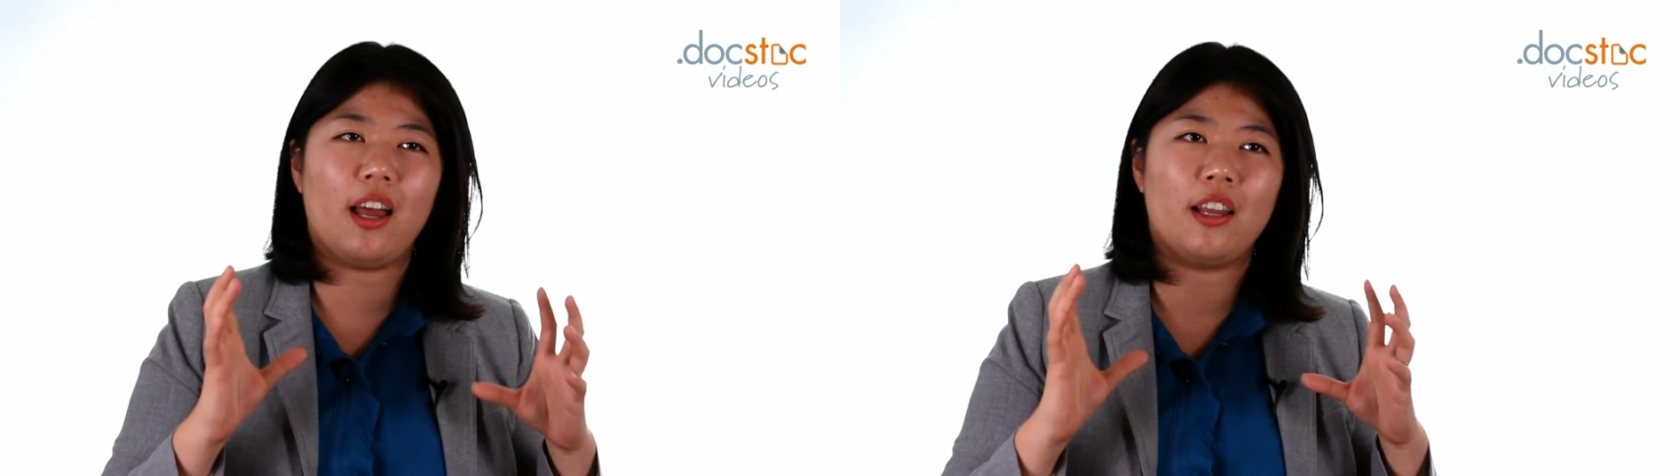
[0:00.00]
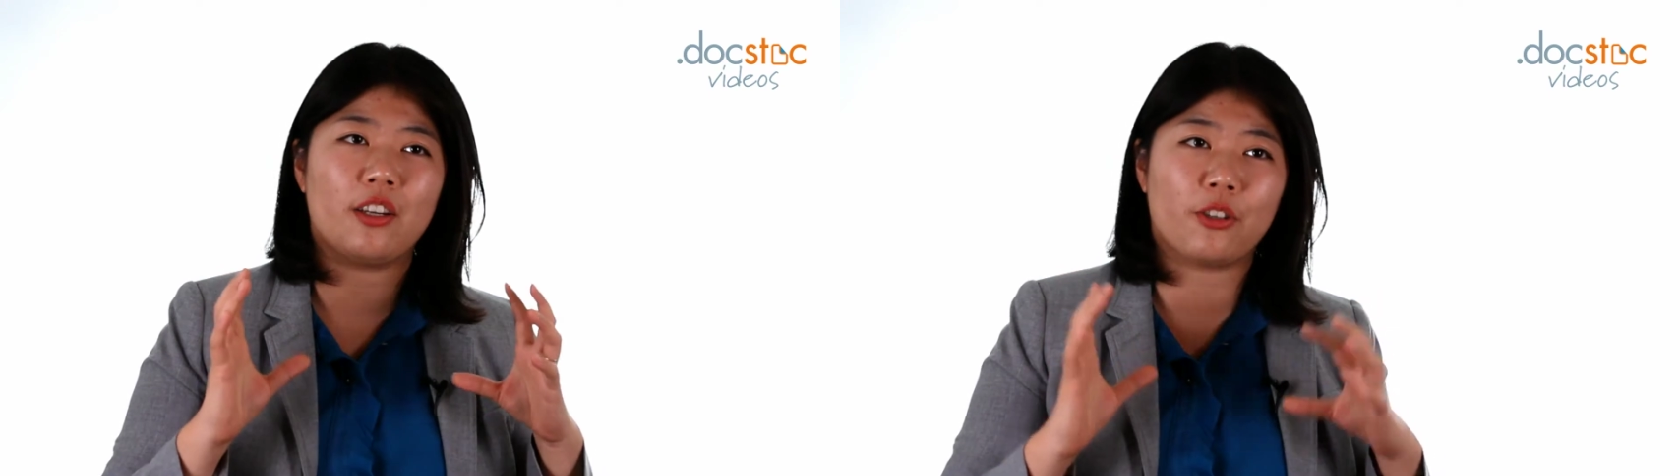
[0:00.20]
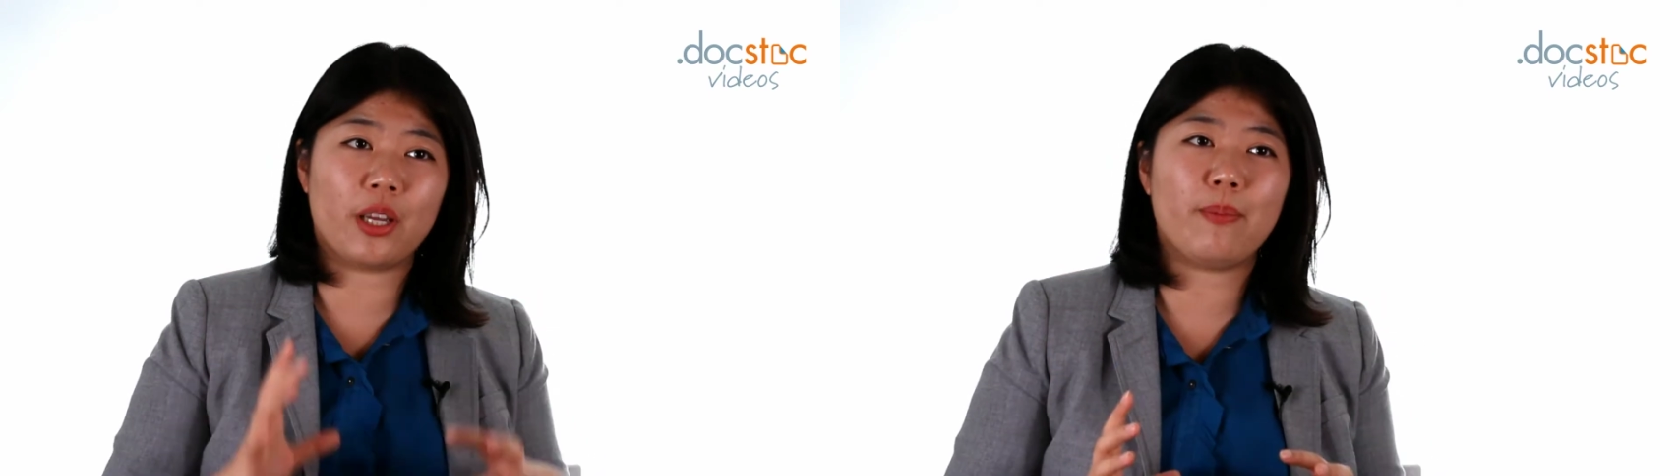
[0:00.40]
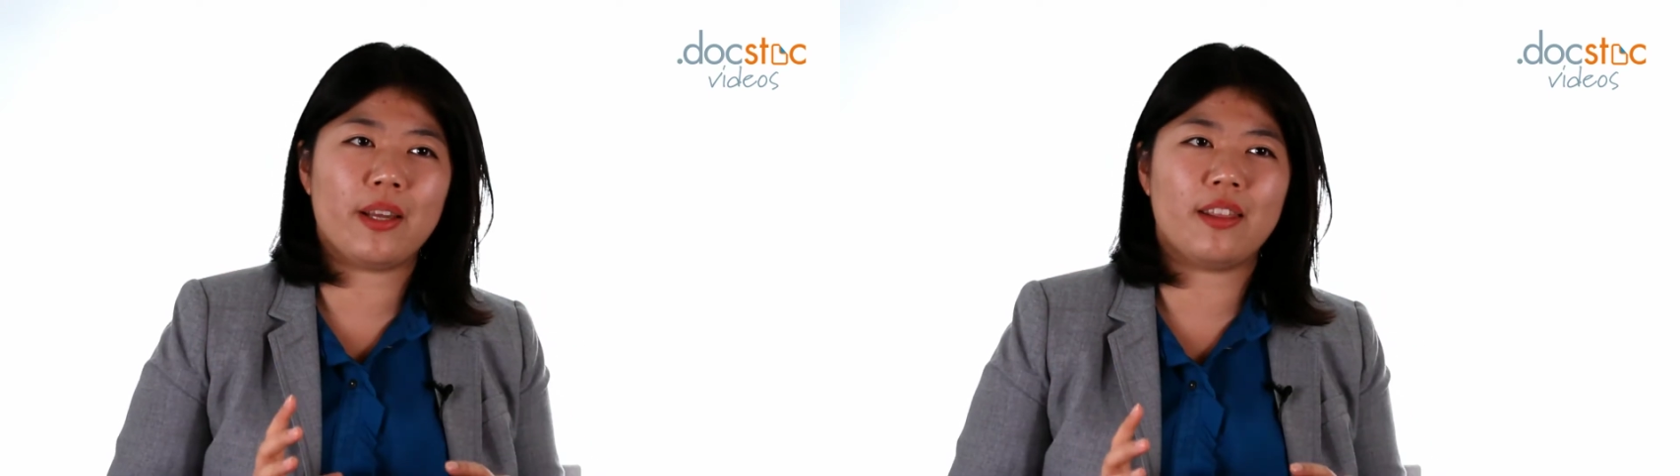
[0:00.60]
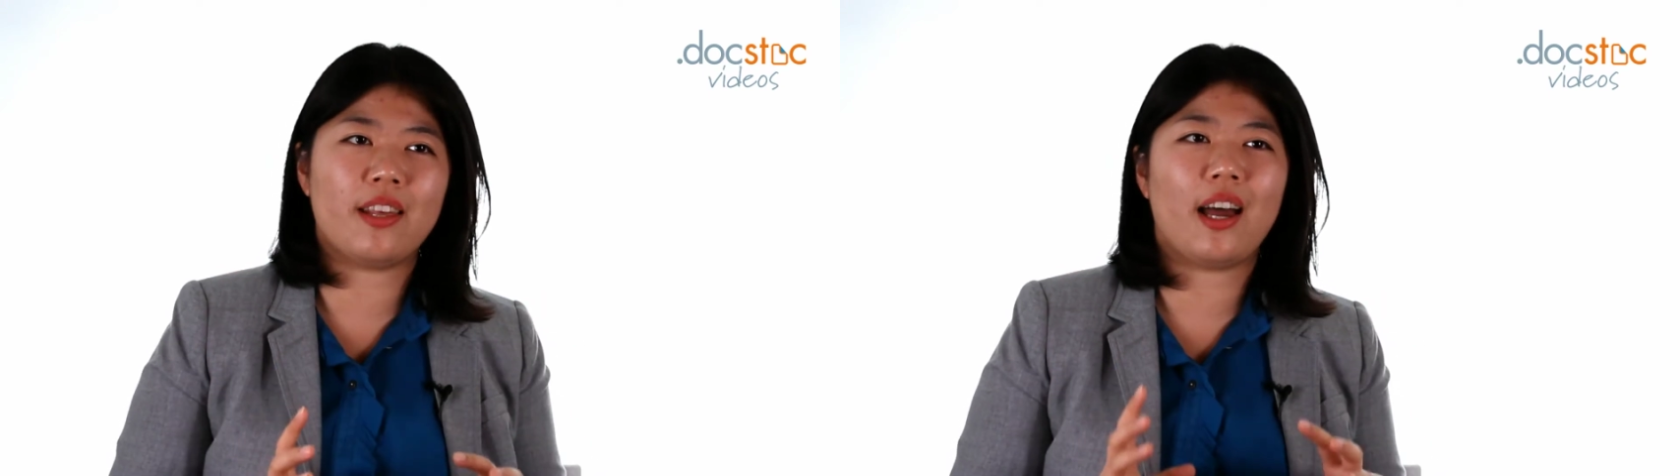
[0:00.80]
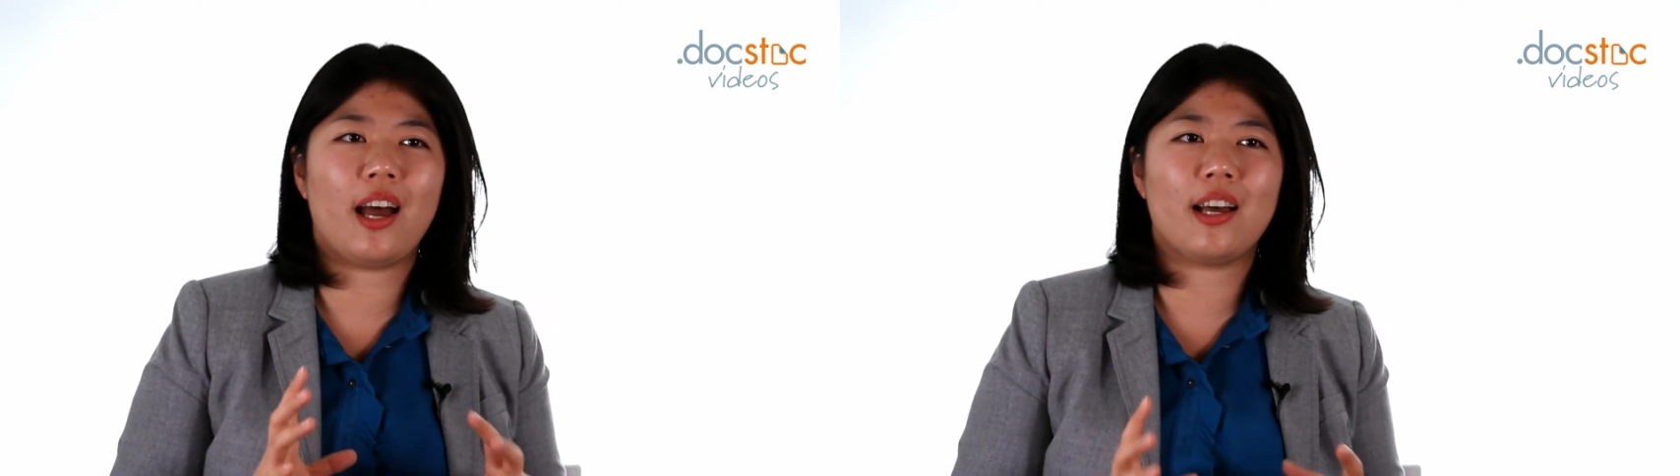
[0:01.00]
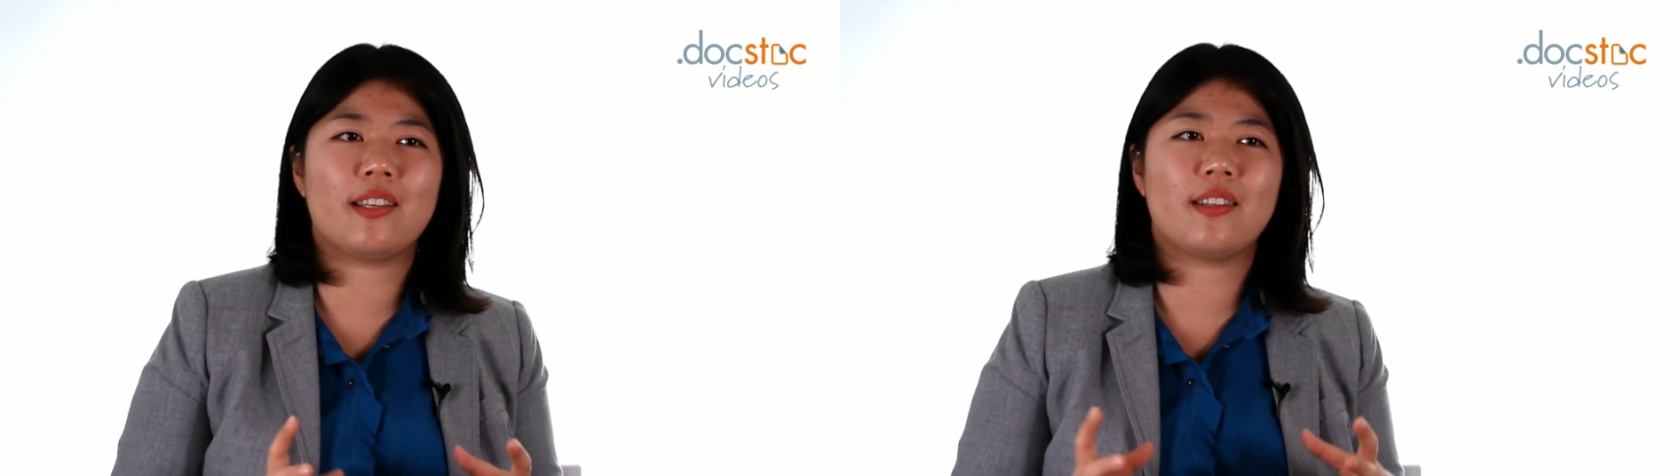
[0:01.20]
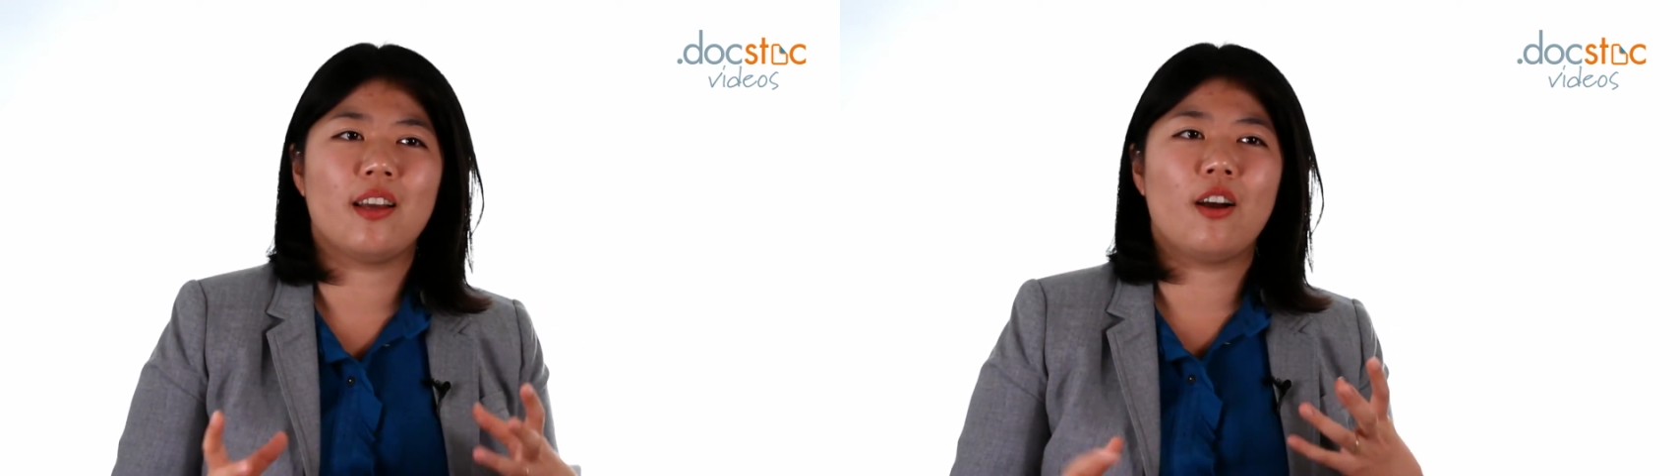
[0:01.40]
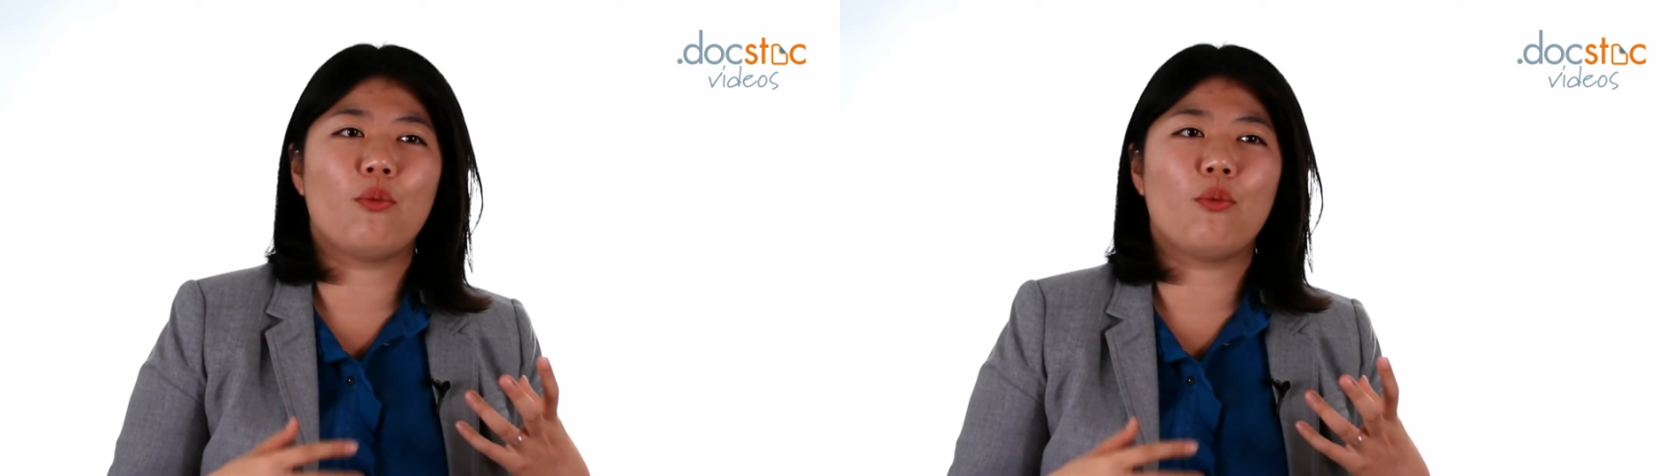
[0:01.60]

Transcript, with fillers: an agreement that has